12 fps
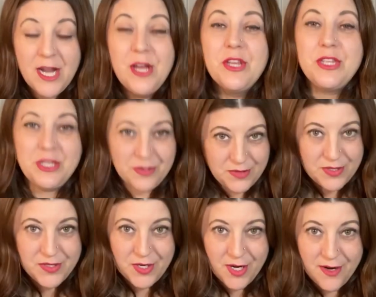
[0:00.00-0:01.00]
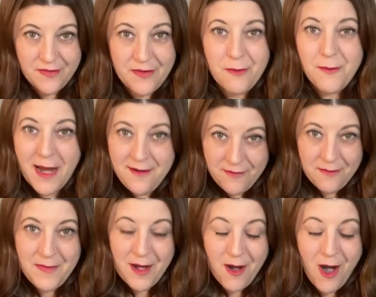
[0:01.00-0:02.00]
you deserve right from
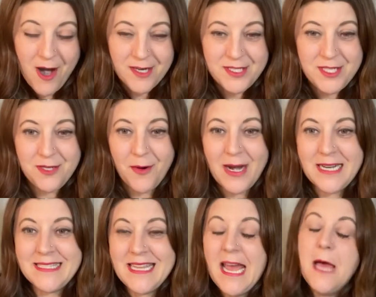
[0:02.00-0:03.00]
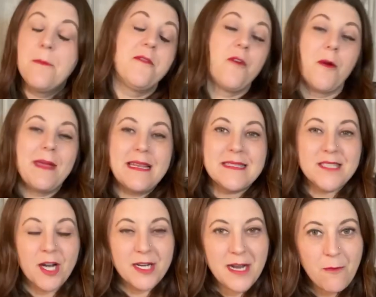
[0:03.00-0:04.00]
their heart to yours. Before we get
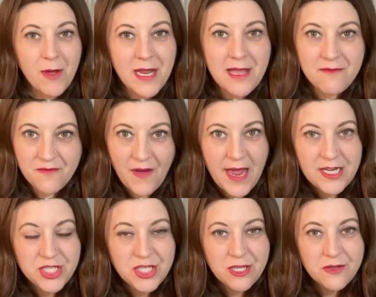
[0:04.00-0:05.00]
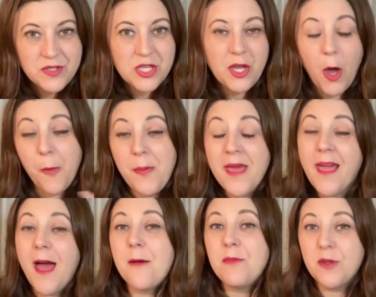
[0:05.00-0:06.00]
started, I want to invite you to go pick
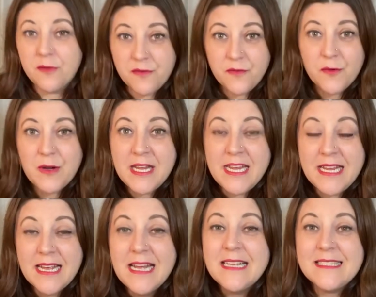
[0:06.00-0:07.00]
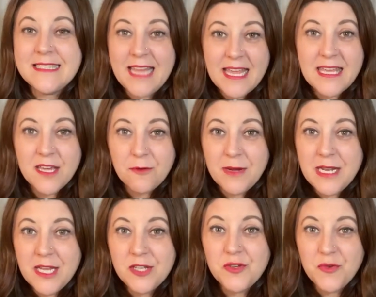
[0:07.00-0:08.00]
up your free psychic reading
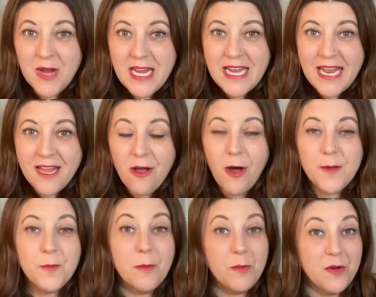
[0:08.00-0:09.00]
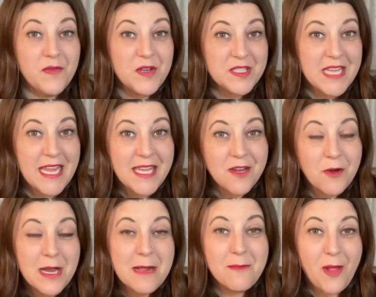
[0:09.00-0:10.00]
training called Remove Your Psychic
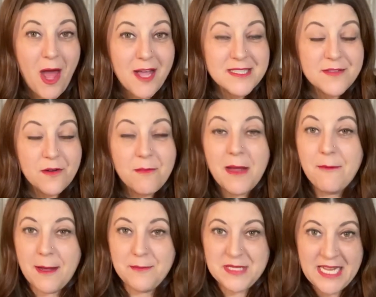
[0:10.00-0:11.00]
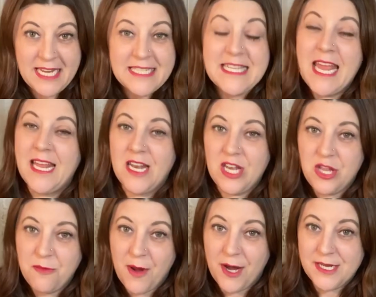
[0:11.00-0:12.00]
Reading Blocks from my website,
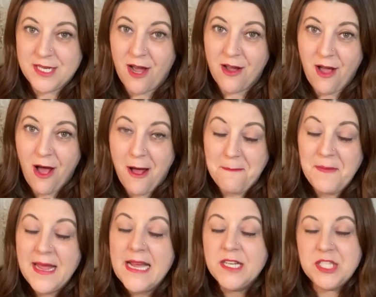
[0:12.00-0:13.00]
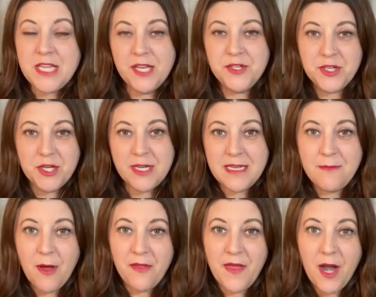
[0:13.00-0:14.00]
tananewberry.com. Just enter your email
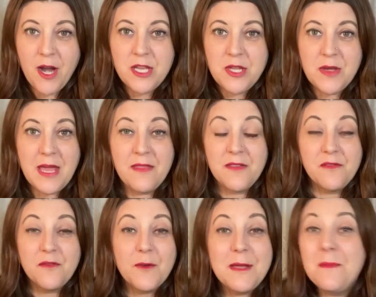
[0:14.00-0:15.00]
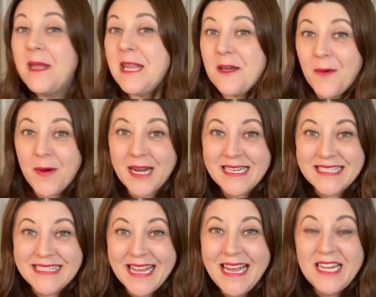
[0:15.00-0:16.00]
there and you get the free mini course
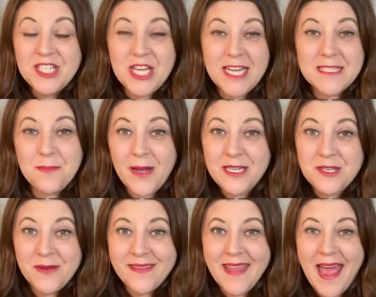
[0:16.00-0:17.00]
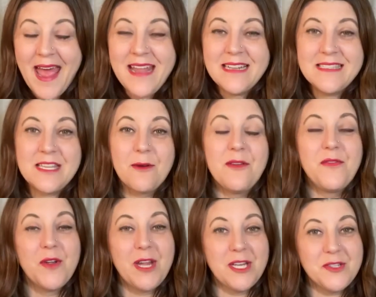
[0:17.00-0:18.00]
just by doing that. And so if you're
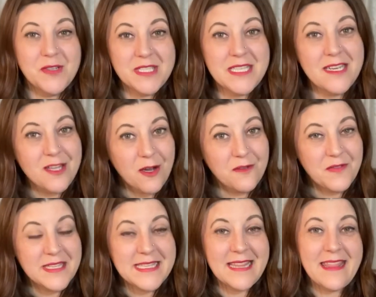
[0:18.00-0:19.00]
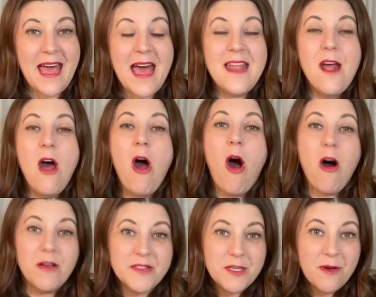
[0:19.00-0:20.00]
interested, go visit that.
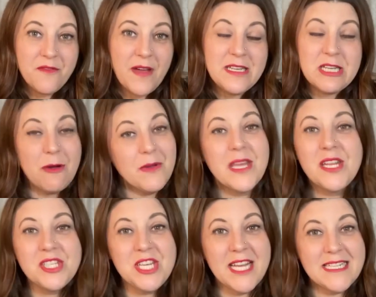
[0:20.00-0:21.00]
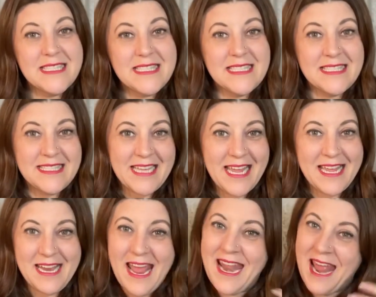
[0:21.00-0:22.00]
Also, if I don't get a chance to say it
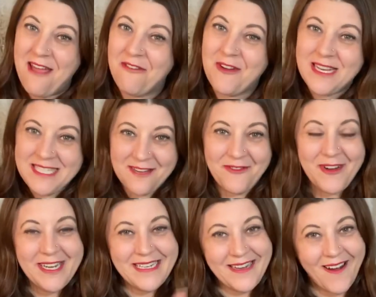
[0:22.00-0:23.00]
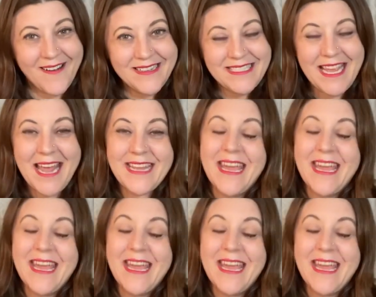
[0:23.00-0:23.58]
at every different card deck,